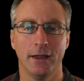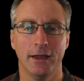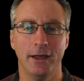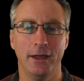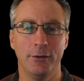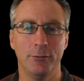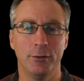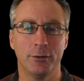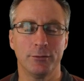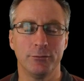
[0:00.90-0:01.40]

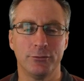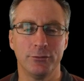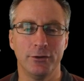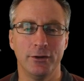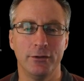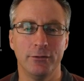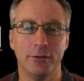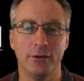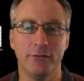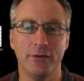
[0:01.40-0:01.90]
Hey, welcome to
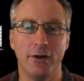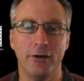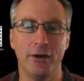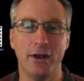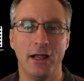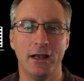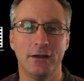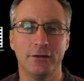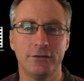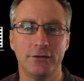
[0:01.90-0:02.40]
another one of our
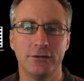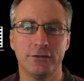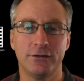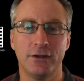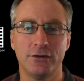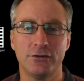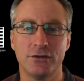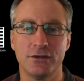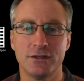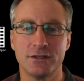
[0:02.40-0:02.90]
analysis
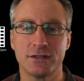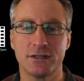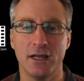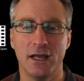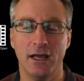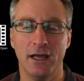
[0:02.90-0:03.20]
sessions.